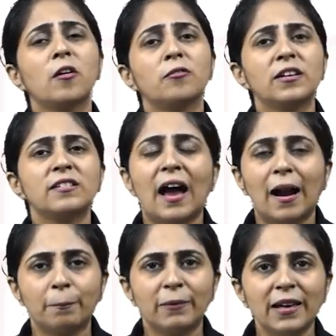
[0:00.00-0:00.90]
of this
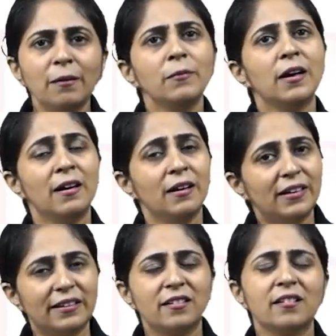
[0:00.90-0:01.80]
RBM.
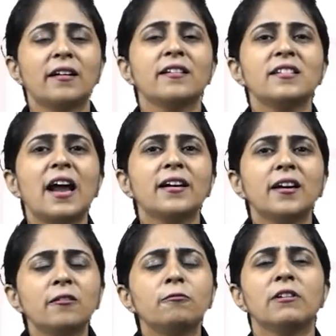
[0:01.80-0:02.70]
Let us understand
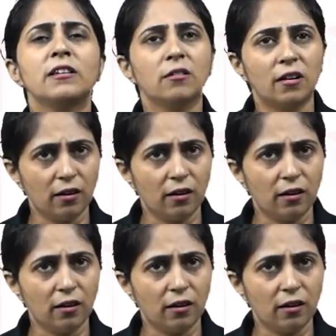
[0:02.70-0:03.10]
it with